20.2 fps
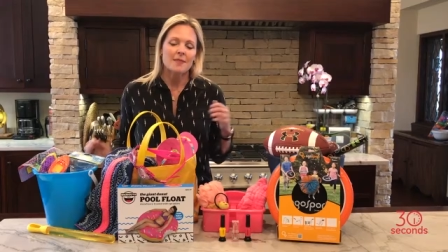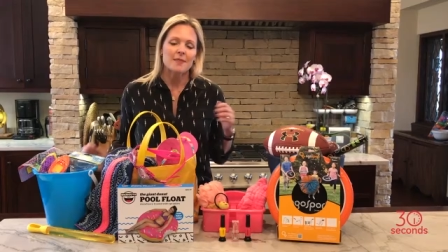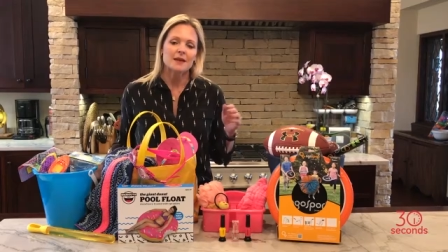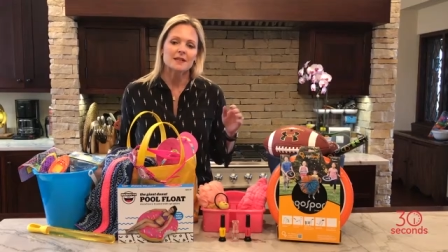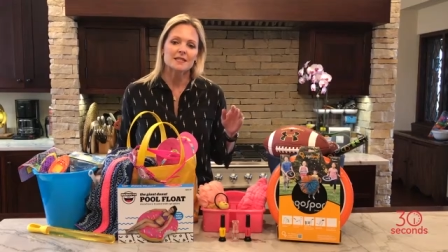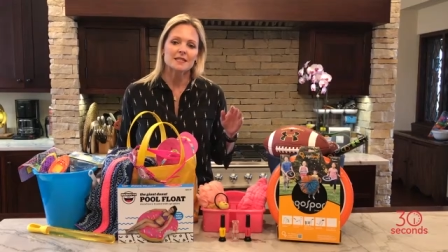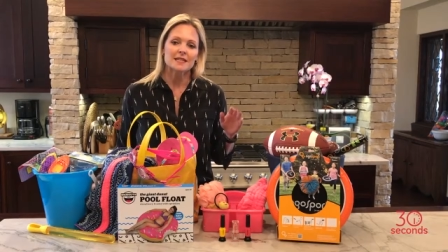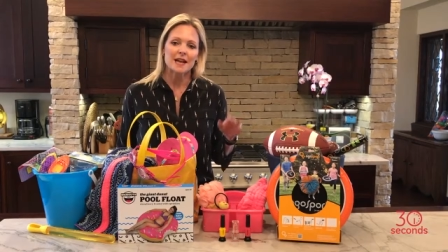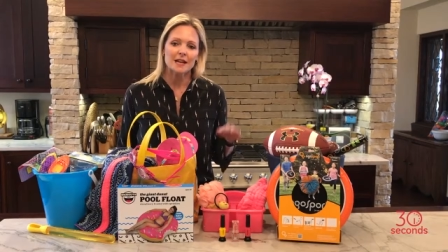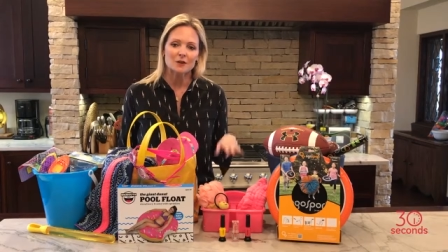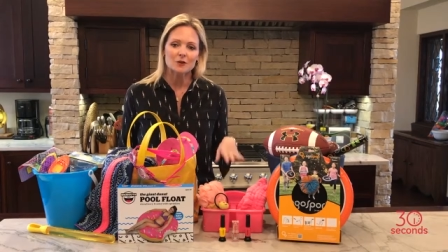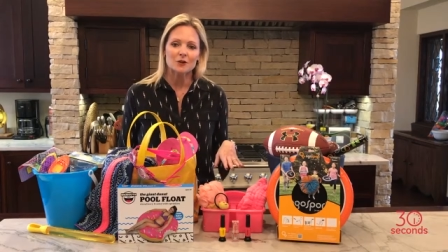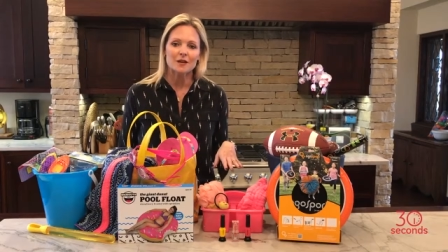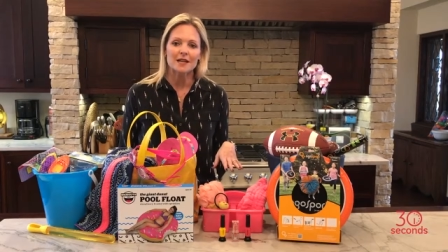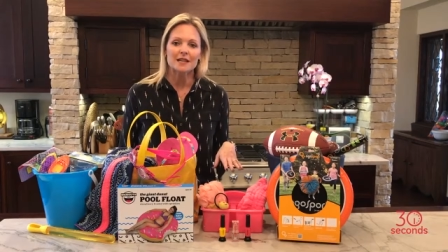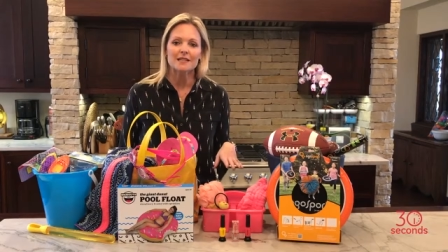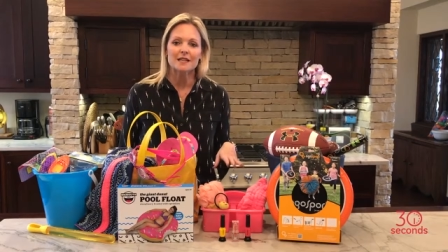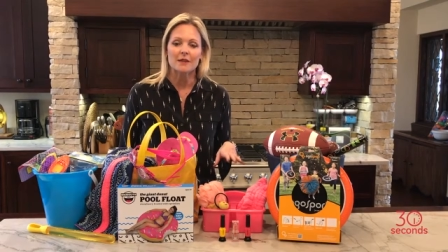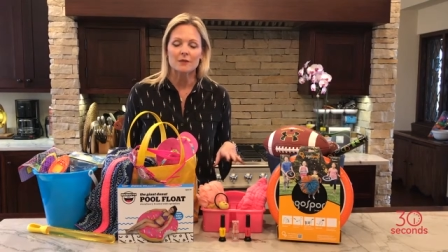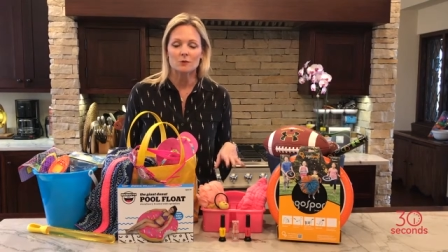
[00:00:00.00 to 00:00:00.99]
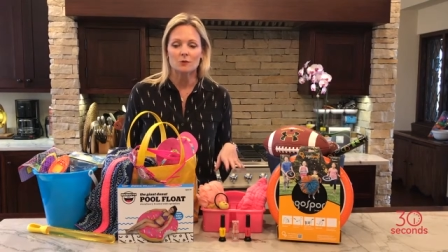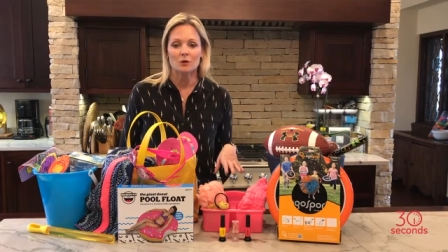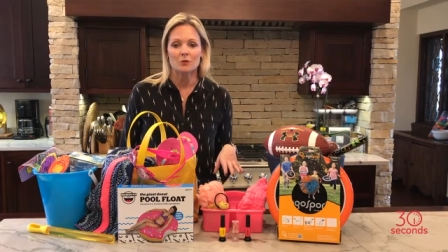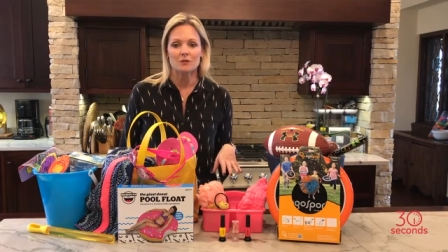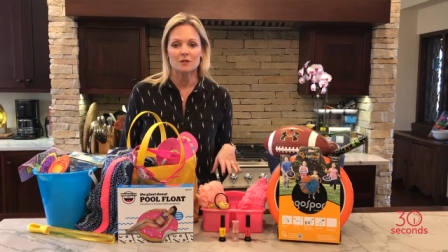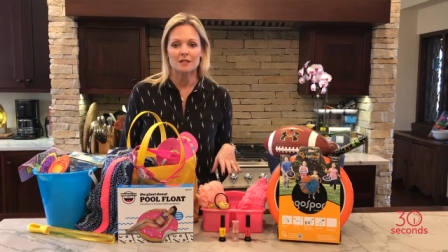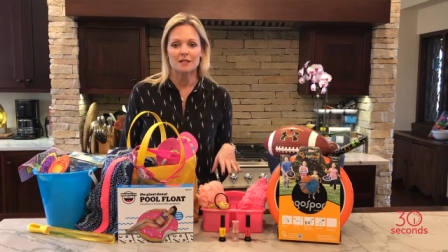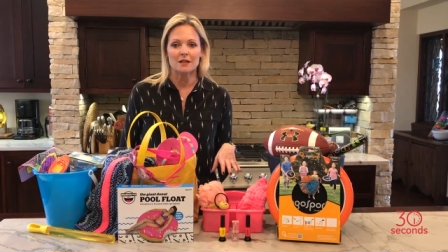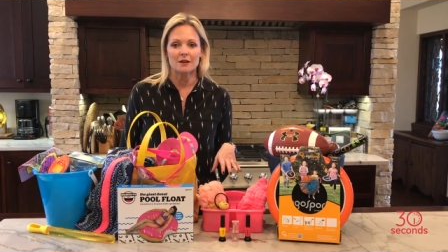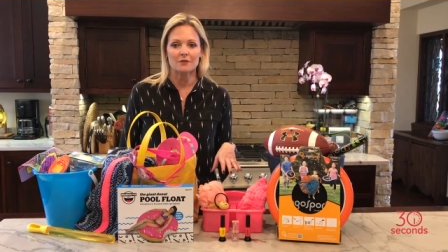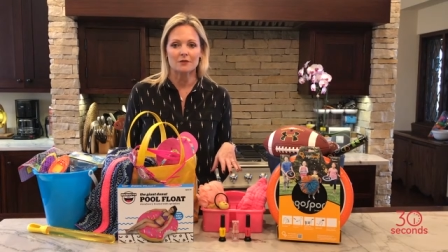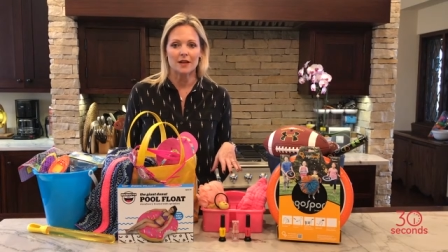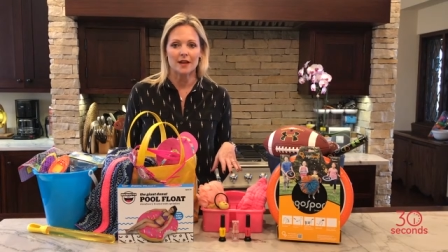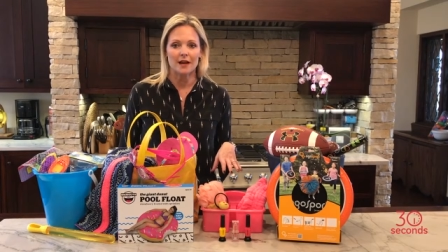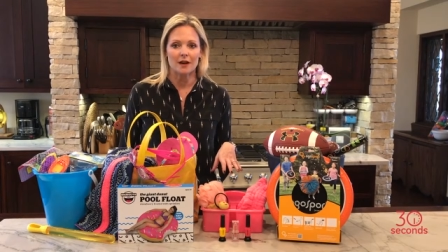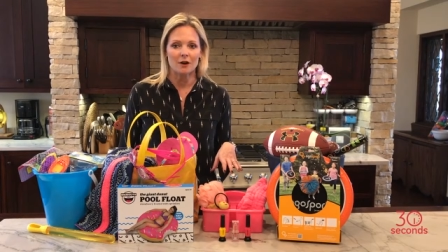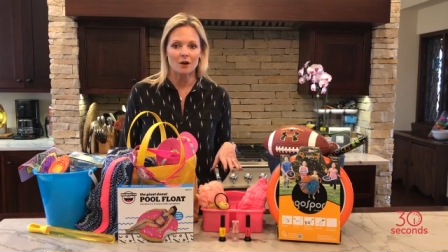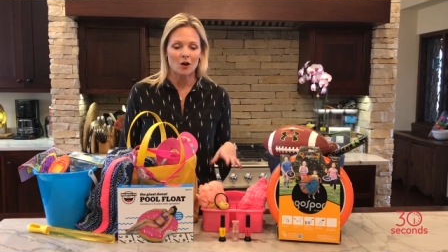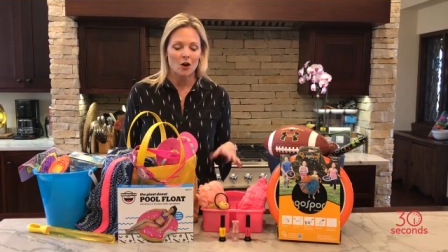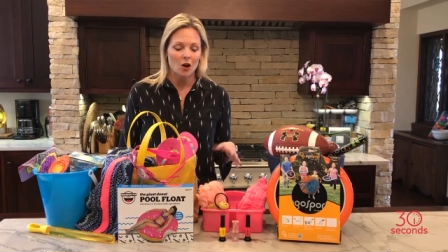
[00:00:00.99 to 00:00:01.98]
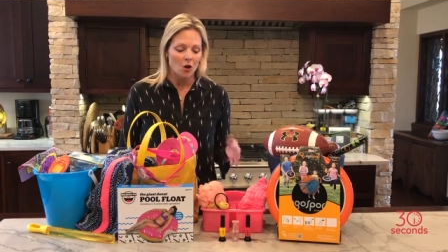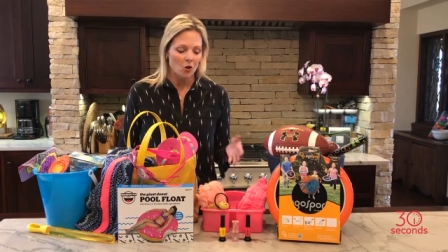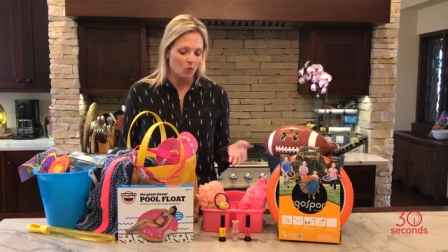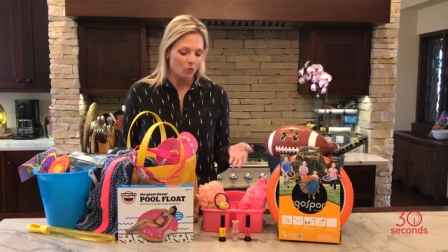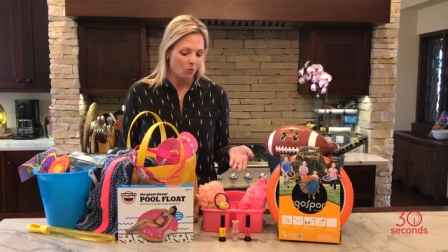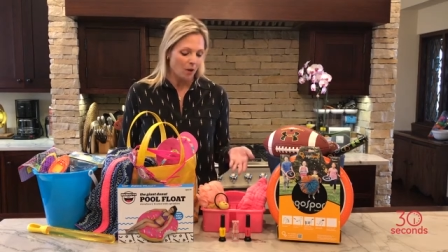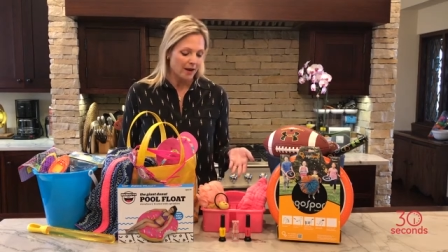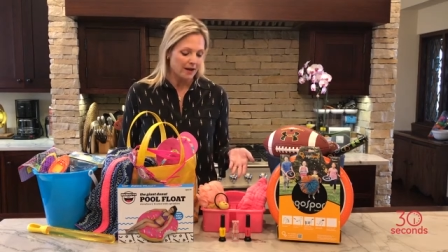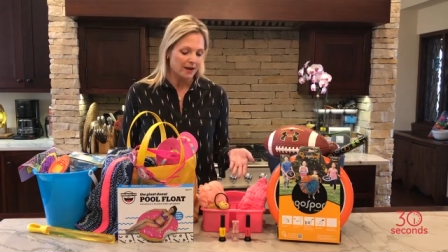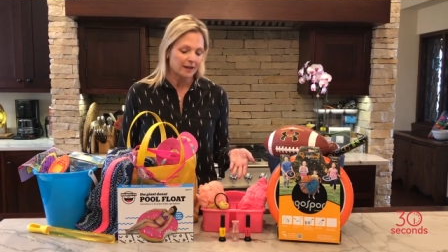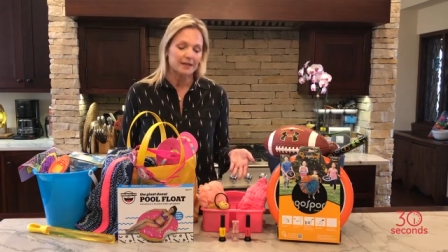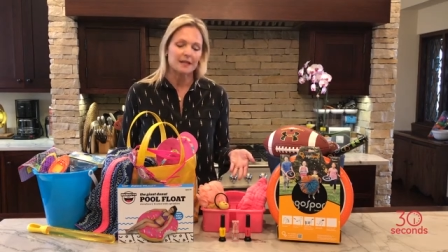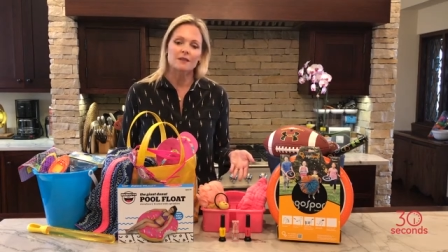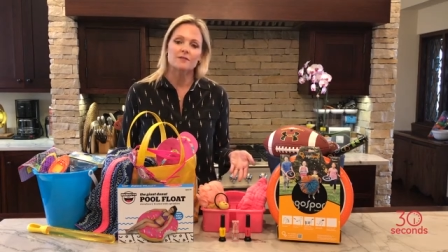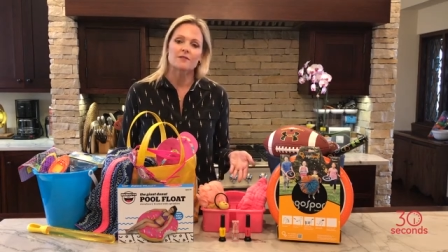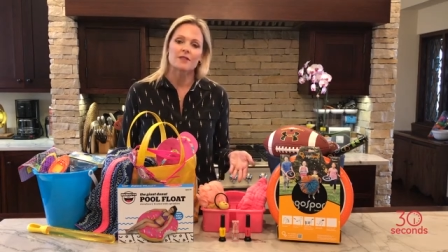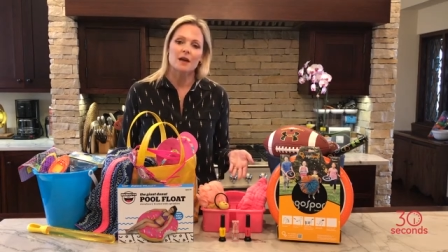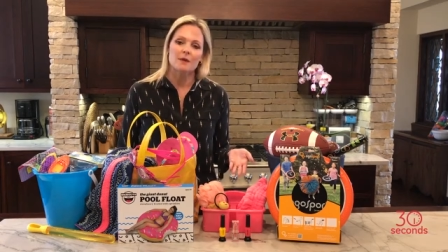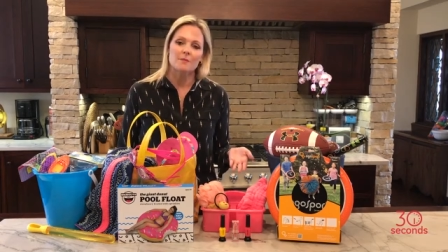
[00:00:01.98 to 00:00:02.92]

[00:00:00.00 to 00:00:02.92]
And then to get your kids on the road to self-care, why not give